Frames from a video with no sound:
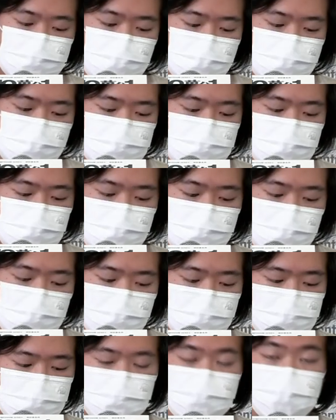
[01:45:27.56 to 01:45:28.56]
The, on the
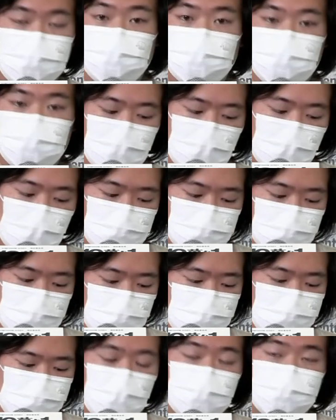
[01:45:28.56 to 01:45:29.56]
line, you can
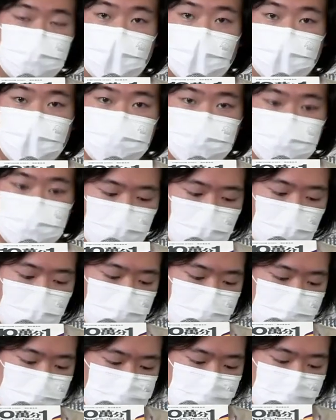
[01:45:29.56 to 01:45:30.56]
find our
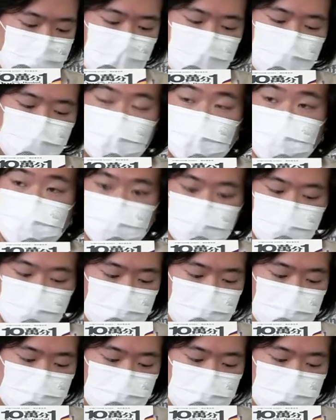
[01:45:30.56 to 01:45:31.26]
two room